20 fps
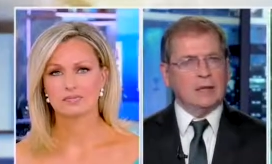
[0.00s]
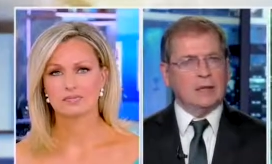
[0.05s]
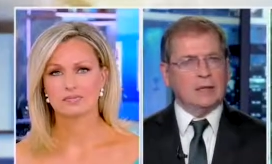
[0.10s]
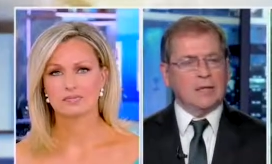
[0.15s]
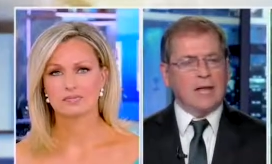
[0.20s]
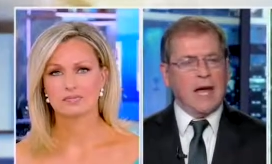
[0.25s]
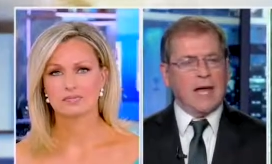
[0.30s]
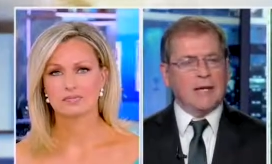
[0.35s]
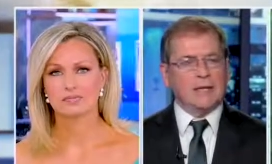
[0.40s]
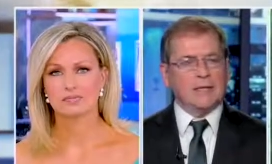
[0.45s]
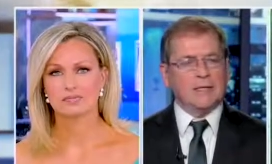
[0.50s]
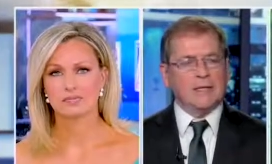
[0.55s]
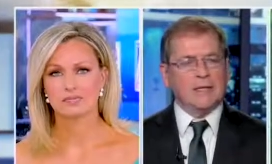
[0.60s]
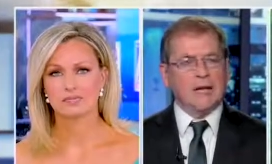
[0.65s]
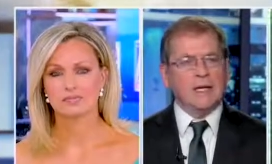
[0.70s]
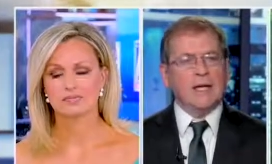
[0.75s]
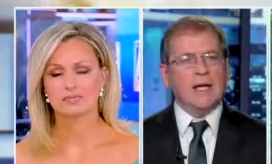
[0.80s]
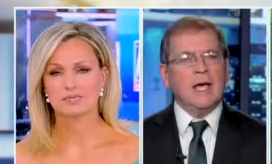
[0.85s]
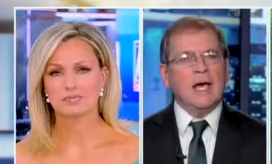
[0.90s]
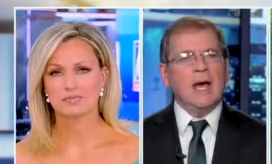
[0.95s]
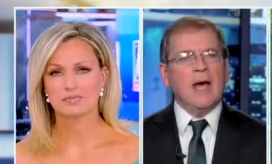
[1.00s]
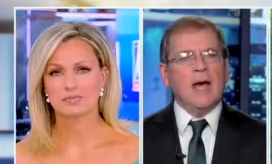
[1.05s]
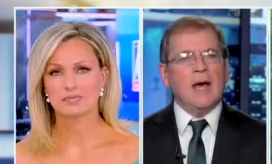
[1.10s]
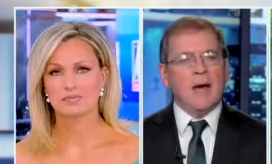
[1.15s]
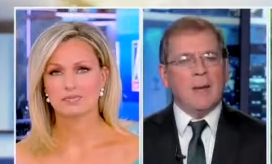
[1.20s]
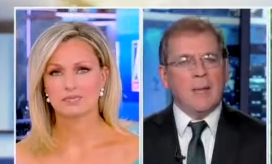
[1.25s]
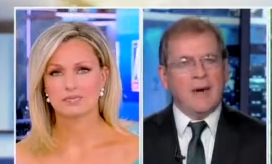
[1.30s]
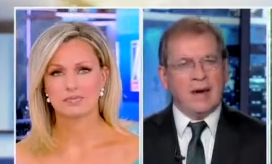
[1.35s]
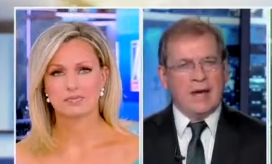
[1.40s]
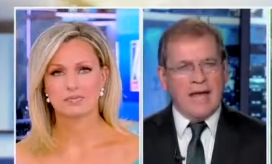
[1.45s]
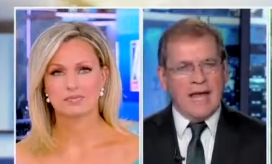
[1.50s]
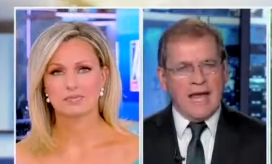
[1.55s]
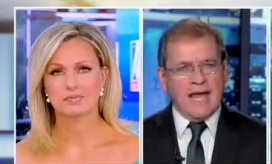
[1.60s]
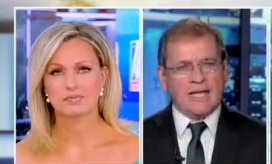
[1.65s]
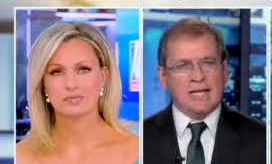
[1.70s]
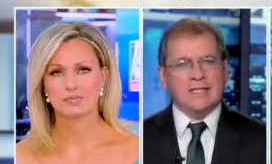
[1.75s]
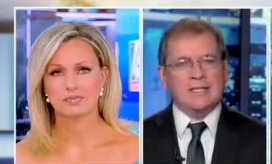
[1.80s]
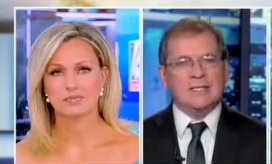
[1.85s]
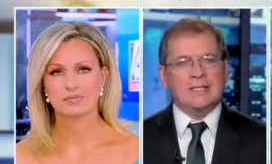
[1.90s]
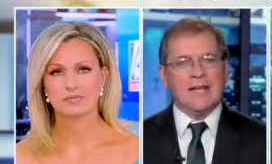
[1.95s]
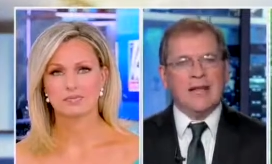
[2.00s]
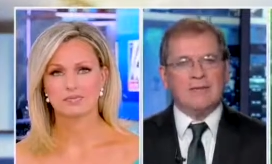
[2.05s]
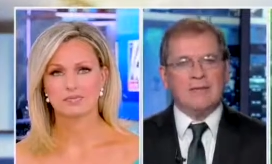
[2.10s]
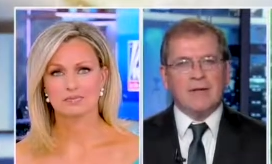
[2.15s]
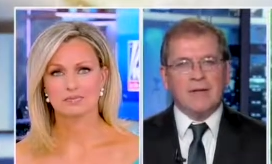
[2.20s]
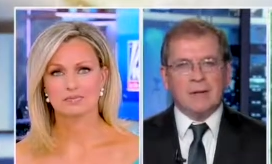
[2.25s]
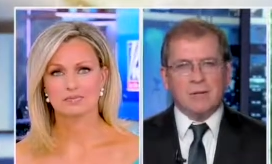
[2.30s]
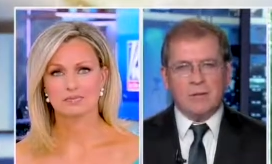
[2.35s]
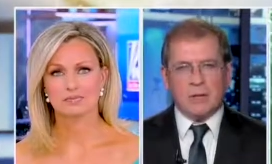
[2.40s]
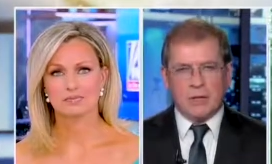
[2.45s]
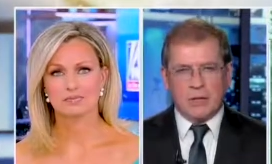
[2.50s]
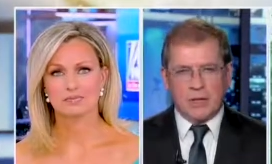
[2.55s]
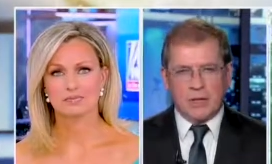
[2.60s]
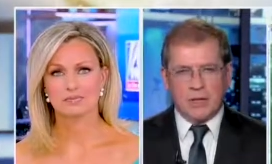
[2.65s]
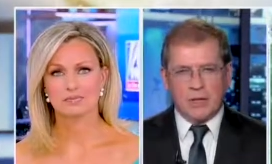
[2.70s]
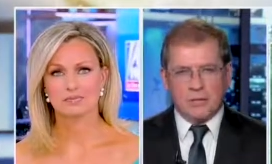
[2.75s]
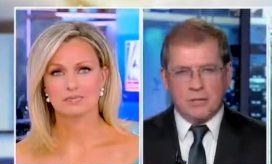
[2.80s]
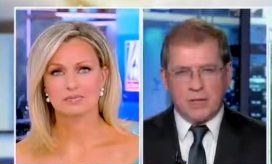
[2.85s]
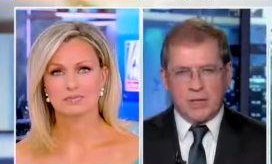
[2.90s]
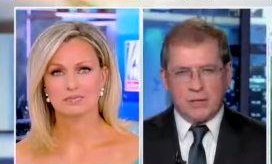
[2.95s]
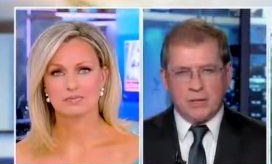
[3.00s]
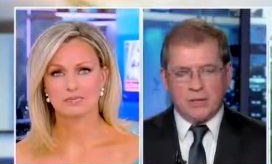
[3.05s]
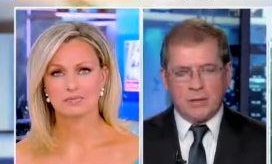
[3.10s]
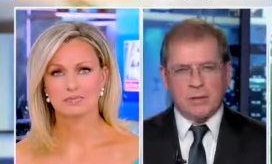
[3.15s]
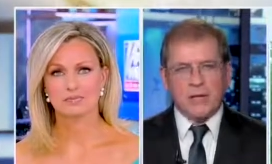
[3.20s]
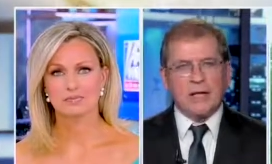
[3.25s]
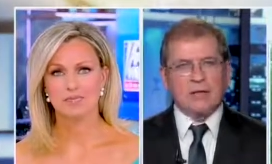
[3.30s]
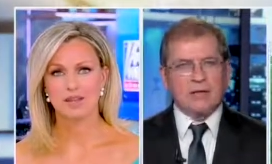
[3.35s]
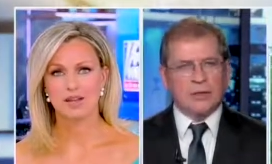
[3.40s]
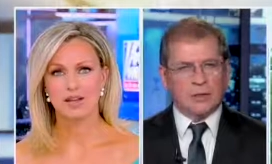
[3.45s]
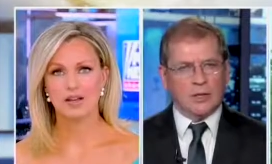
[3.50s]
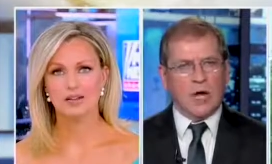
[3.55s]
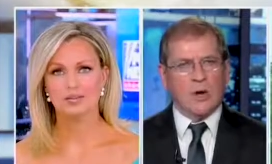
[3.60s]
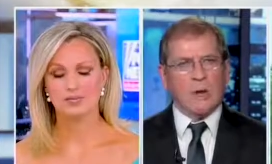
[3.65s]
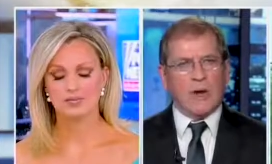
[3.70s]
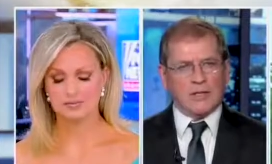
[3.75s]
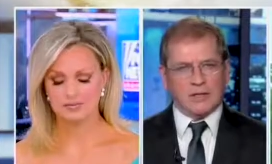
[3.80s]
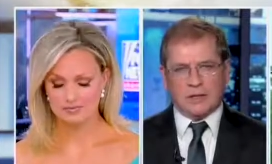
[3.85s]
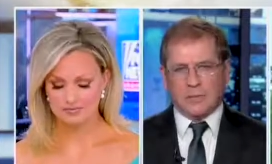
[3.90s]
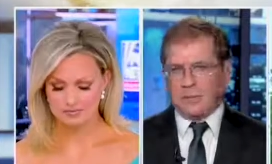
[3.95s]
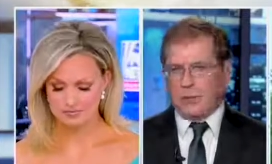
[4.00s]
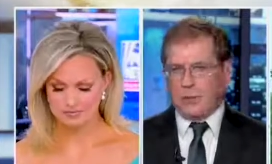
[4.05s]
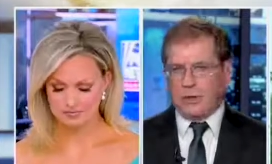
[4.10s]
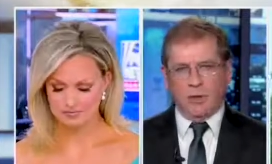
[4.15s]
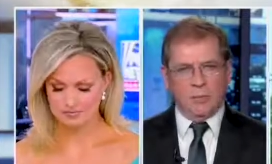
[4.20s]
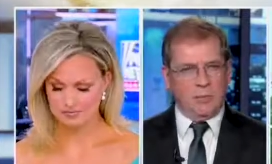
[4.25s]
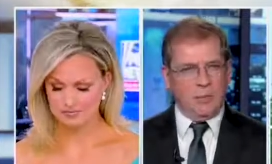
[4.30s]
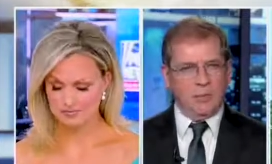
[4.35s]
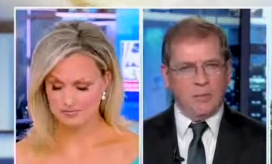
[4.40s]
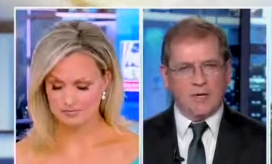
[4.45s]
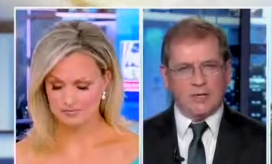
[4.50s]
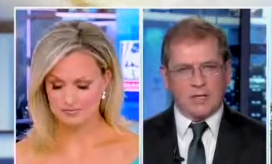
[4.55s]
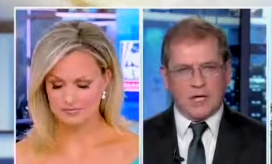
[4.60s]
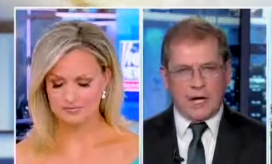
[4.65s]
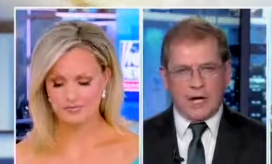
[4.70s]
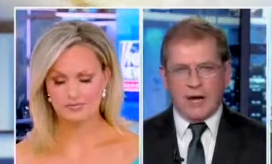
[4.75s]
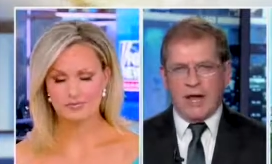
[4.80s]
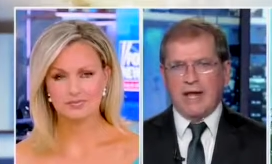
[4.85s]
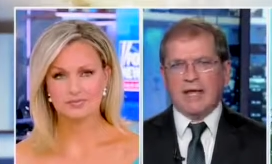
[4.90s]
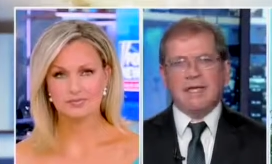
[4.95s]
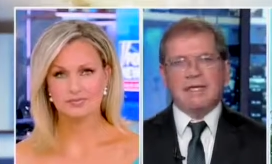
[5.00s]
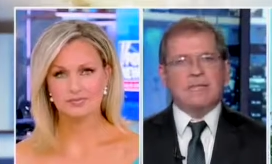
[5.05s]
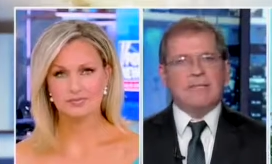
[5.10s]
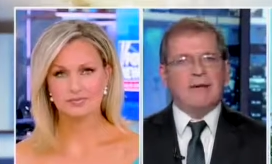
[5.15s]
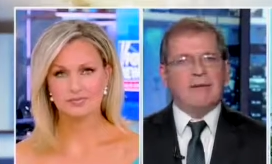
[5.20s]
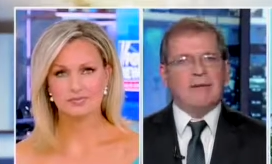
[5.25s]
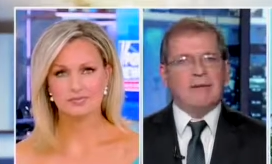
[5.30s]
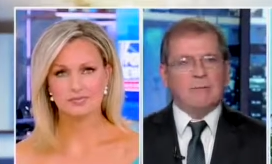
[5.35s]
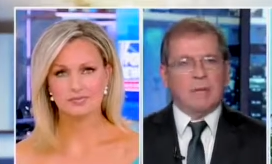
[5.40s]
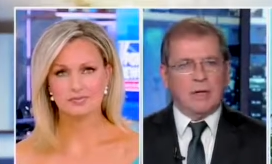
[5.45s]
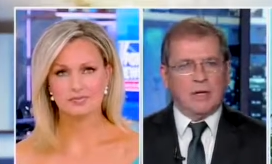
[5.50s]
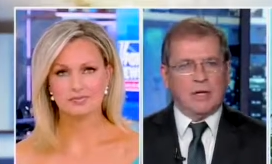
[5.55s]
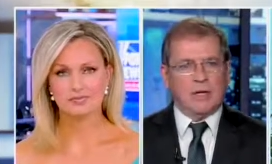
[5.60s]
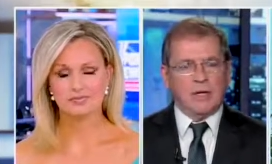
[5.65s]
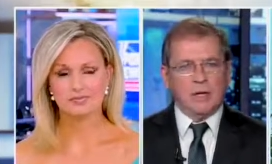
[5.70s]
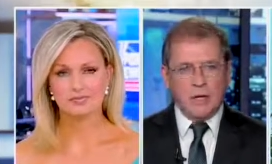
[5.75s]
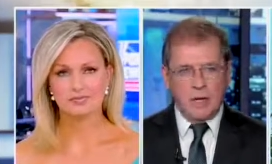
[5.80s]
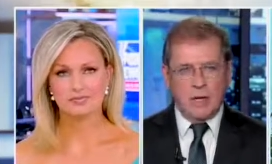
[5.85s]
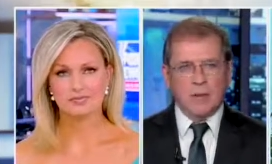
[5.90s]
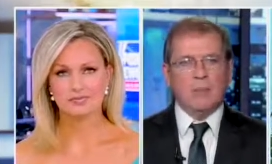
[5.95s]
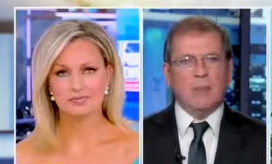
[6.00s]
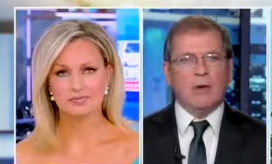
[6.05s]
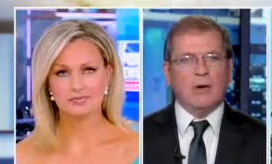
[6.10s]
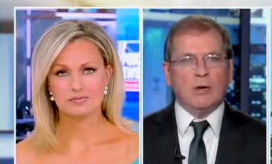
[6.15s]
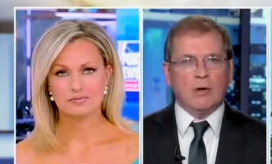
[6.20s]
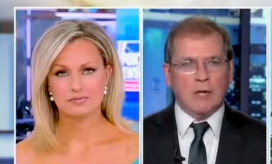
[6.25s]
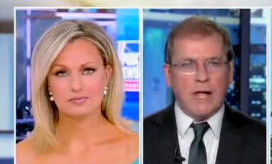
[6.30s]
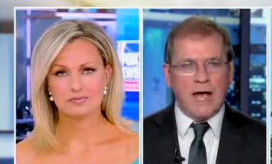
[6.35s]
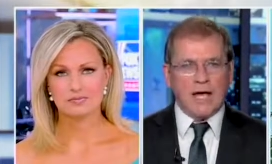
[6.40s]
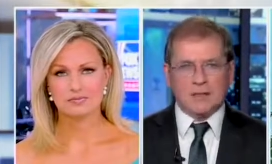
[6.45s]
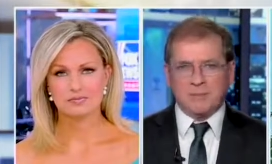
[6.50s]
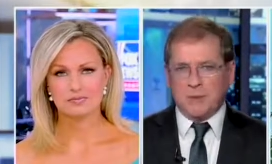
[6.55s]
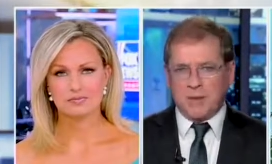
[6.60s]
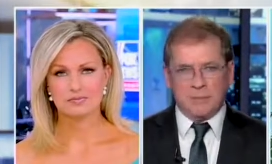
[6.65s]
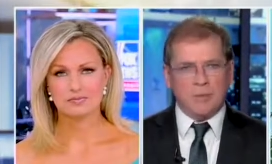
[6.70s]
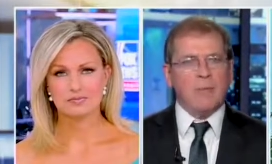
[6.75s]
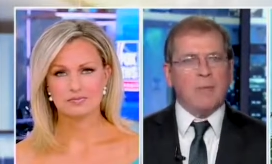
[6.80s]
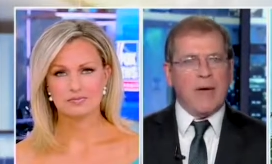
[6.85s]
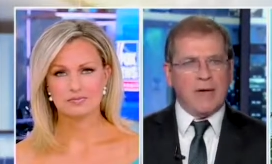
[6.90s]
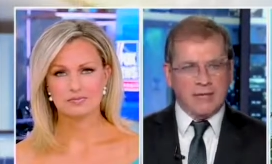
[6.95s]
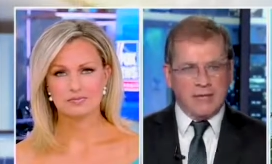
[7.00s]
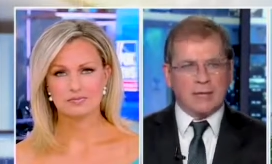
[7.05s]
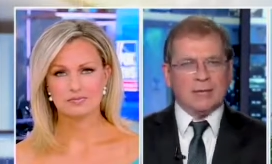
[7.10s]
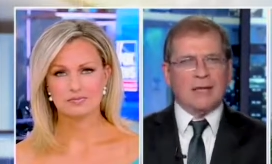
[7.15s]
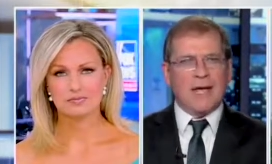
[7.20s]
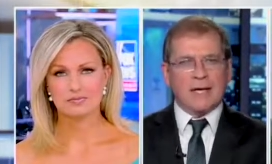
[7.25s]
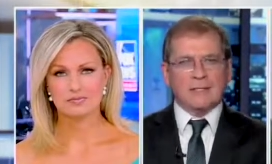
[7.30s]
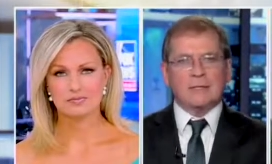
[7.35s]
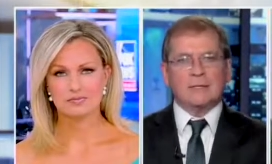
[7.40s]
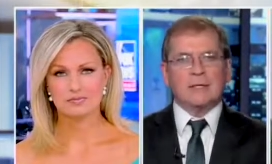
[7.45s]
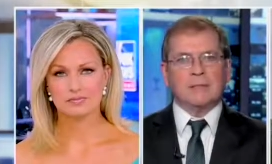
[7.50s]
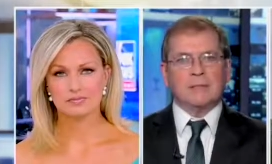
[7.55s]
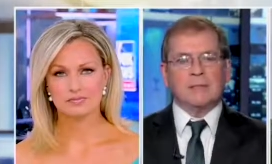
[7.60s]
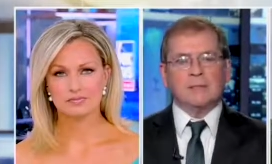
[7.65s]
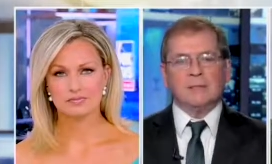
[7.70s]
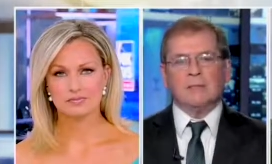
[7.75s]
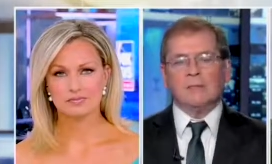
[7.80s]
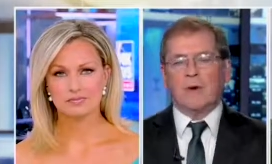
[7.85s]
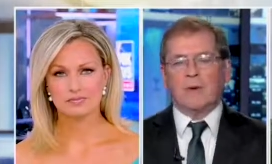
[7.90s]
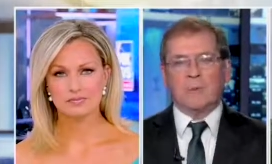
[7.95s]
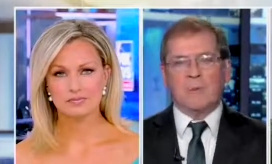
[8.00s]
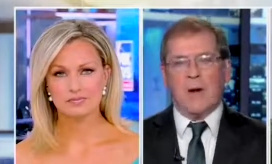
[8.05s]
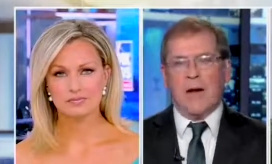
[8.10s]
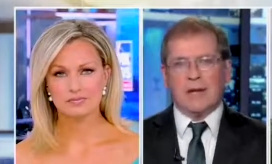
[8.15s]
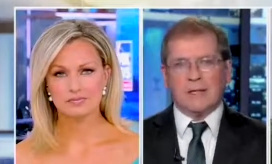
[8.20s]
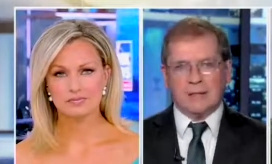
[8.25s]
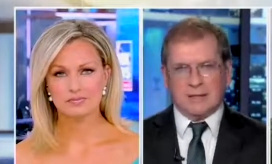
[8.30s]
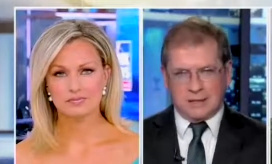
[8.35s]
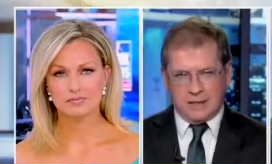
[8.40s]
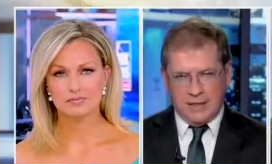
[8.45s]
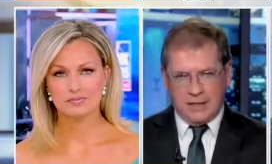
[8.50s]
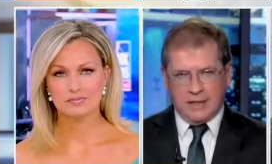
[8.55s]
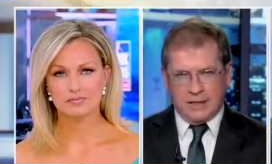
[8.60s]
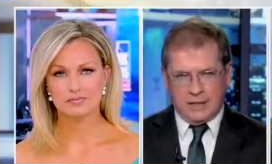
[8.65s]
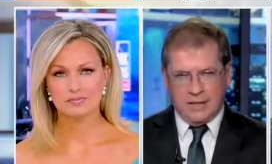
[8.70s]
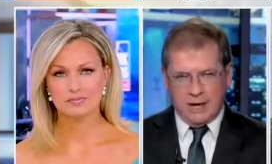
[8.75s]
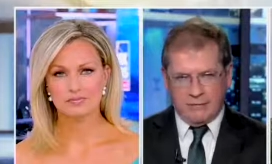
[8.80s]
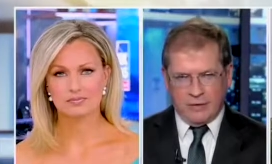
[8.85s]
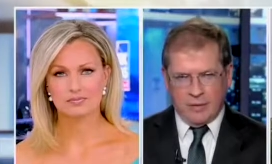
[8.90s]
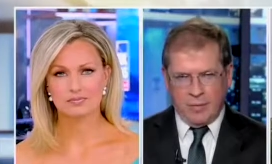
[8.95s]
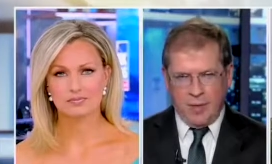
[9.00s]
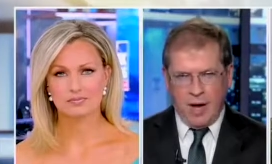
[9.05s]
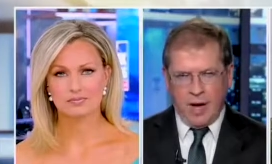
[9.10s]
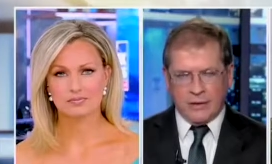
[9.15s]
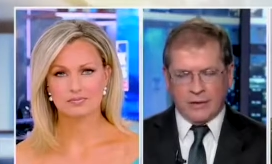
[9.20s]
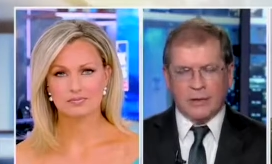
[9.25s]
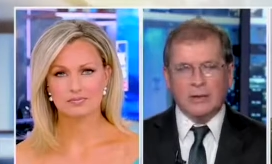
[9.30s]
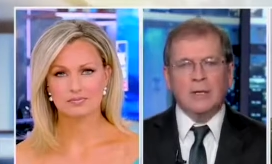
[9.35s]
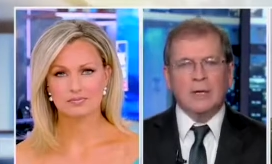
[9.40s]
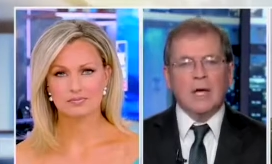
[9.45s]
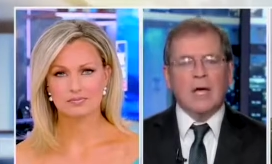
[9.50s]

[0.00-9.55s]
Speaker 1: looked at it and said about 87 million people, and that's a low estimate. It could be much higher. 87 million middle class people making less than what Biden said he'd never bother.